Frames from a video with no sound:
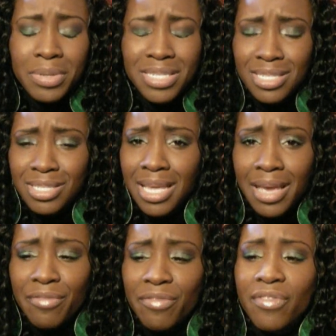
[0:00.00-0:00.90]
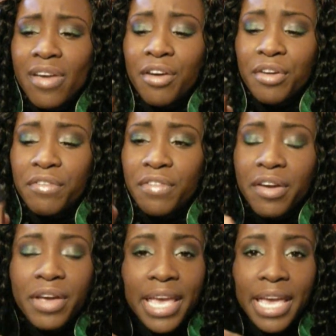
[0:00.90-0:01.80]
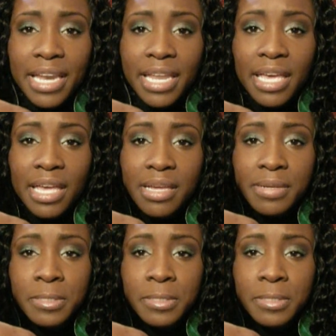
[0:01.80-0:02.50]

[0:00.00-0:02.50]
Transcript: which is like very, very handy.